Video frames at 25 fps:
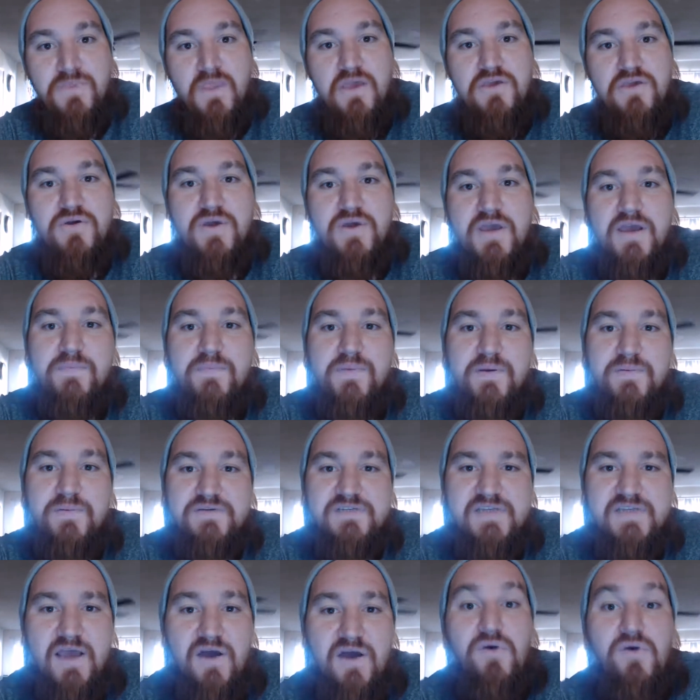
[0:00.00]
you hear people
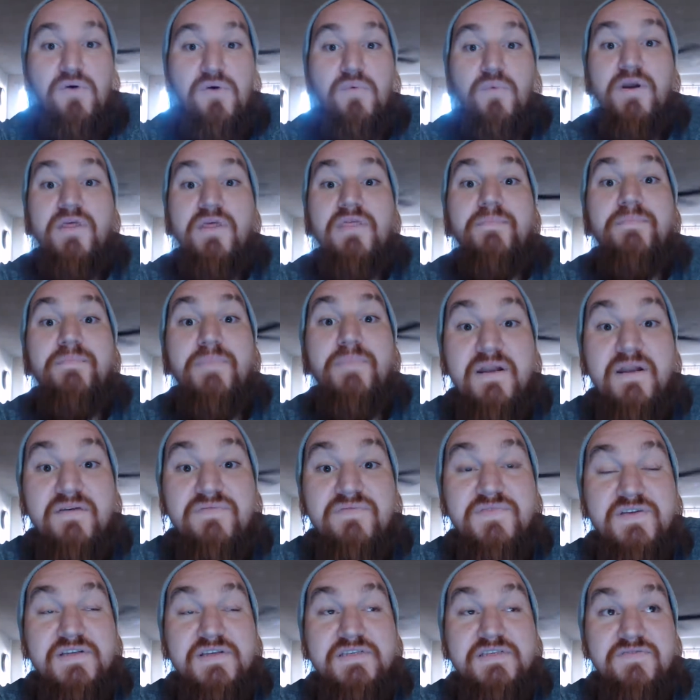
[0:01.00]
say, oh, one of the
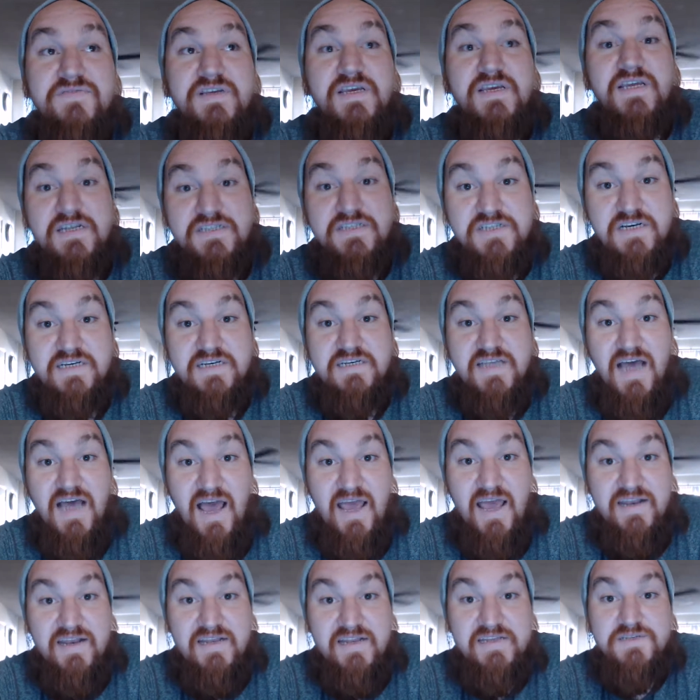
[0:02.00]
benefits of a ketogenic
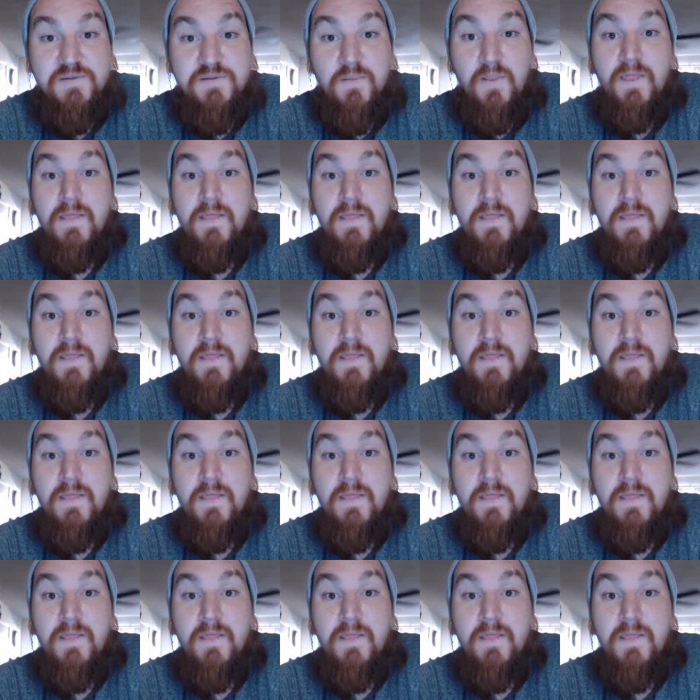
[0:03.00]
diet is